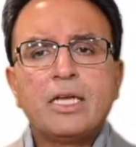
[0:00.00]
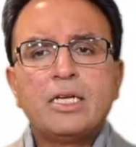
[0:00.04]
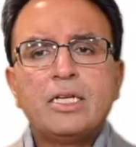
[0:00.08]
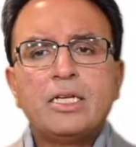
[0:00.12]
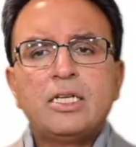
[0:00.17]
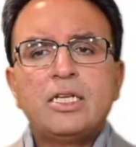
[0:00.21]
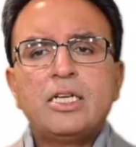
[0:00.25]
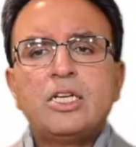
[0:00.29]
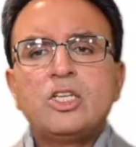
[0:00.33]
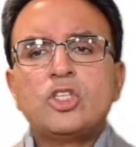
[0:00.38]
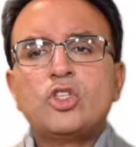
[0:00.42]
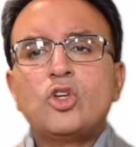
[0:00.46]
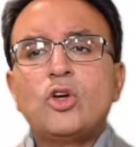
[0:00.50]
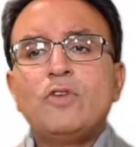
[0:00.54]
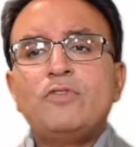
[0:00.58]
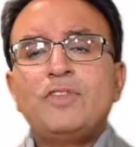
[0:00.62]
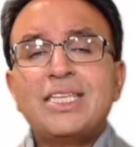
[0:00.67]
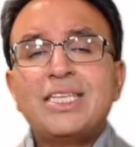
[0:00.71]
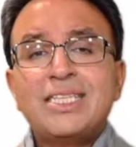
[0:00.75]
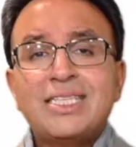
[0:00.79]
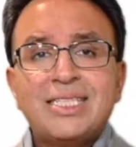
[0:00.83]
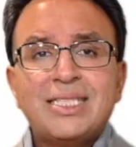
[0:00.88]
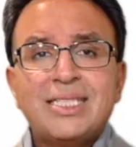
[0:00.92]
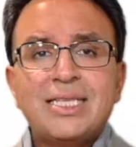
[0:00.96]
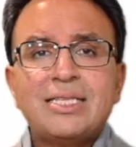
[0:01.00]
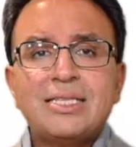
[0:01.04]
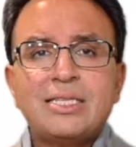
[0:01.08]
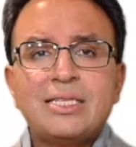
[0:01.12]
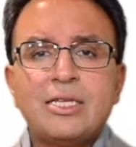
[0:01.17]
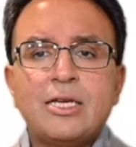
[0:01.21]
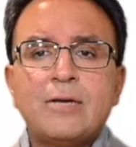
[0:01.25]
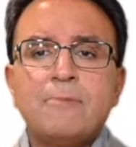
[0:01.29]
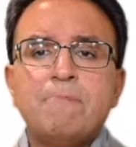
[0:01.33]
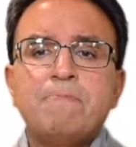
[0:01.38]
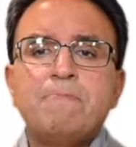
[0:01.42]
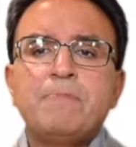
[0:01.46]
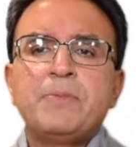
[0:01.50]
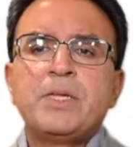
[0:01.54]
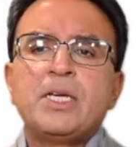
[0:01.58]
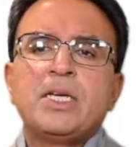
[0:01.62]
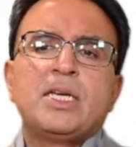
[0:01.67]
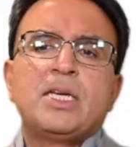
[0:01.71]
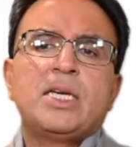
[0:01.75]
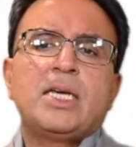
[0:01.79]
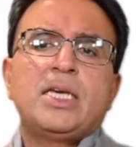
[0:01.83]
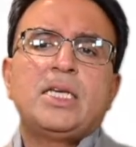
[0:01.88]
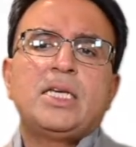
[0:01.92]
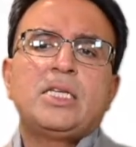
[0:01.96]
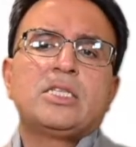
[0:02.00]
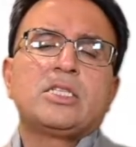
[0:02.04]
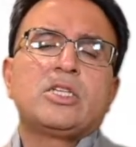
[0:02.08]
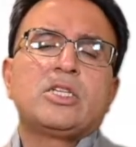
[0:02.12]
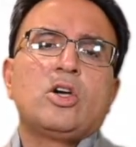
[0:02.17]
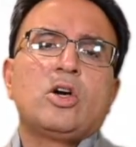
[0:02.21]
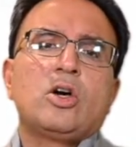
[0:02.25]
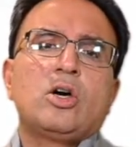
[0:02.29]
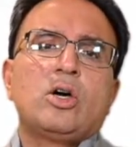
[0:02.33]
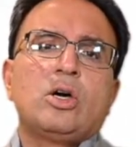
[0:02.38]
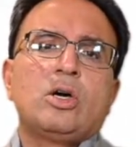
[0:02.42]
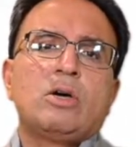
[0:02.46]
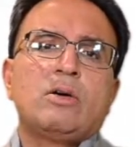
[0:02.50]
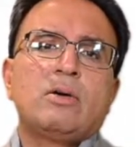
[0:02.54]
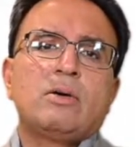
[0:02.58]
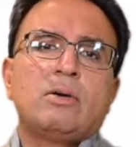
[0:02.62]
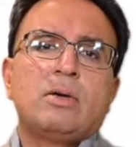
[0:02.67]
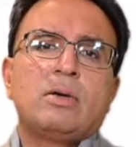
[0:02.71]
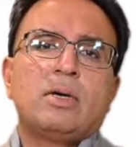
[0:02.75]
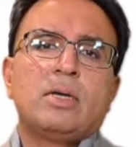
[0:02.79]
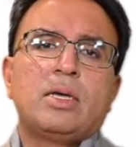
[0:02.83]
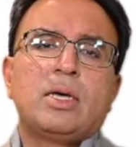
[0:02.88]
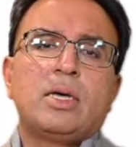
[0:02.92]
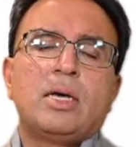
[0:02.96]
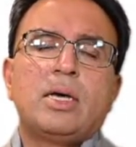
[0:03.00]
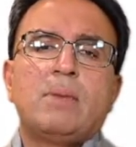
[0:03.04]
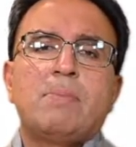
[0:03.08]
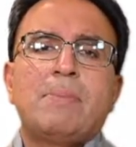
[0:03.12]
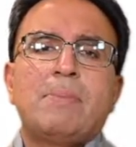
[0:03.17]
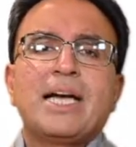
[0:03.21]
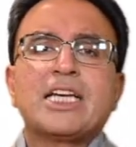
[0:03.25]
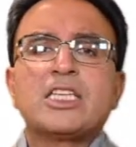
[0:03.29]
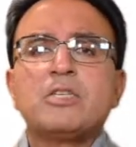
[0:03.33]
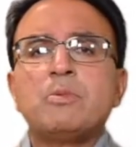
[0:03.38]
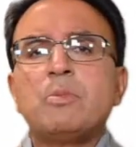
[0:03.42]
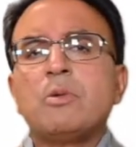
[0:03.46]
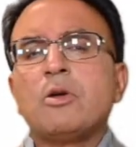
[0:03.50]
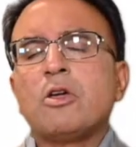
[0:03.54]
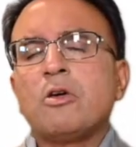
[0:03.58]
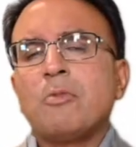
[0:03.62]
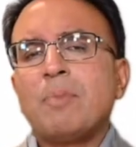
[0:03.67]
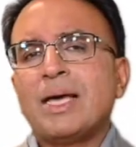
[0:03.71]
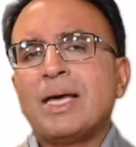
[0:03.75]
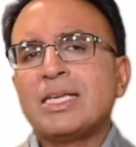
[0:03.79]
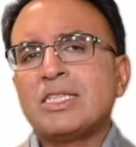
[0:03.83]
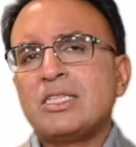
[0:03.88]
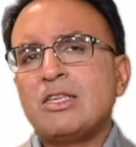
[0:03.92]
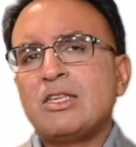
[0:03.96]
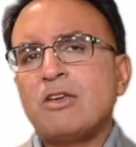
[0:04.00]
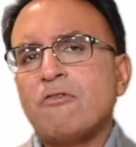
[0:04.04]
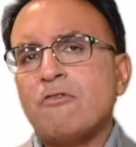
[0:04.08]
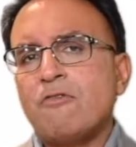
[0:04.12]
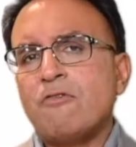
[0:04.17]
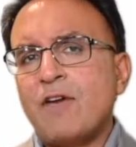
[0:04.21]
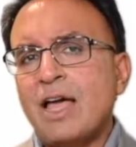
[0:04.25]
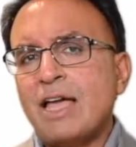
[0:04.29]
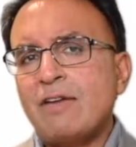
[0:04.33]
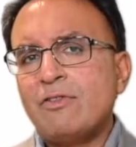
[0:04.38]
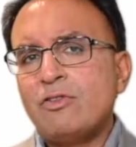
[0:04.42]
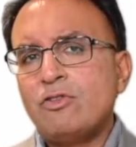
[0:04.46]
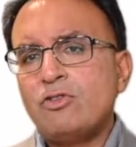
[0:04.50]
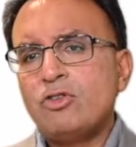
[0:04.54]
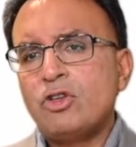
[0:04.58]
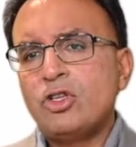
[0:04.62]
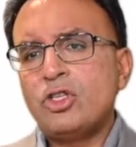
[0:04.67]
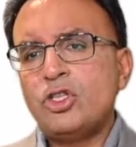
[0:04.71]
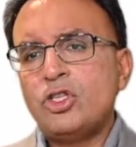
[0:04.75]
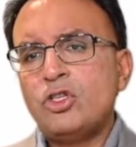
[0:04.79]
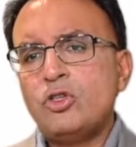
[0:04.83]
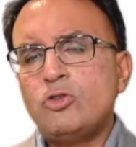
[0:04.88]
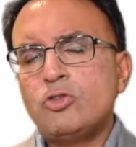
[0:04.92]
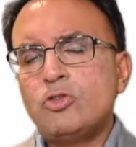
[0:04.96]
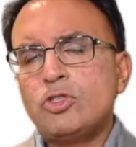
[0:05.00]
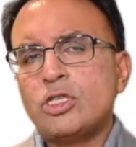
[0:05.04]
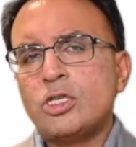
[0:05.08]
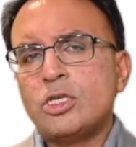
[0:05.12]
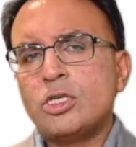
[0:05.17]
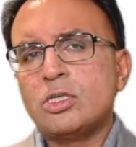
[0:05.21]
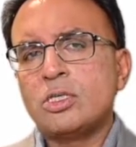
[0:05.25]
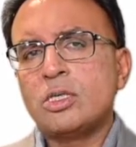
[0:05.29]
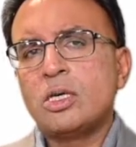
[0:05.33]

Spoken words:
So if this system is got a maximum capacity of 500 users